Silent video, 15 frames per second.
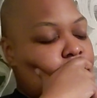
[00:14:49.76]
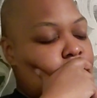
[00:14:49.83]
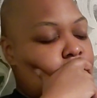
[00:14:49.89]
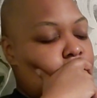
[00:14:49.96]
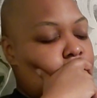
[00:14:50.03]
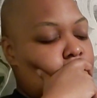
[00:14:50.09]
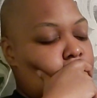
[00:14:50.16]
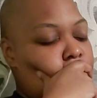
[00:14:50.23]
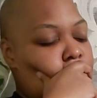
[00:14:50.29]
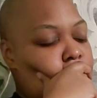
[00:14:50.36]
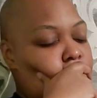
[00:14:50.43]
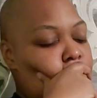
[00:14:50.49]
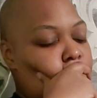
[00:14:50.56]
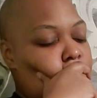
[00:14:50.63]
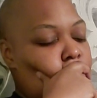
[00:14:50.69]

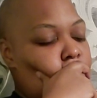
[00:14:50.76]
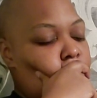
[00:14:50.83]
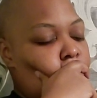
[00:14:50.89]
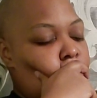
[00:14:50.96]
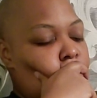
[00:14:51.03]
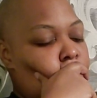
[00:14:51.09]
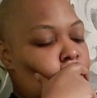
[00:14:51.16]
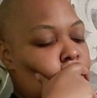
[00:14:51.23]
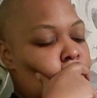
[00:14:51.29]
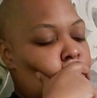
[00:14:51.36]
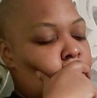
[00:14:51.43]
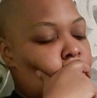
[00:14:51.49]
Nobody speaks.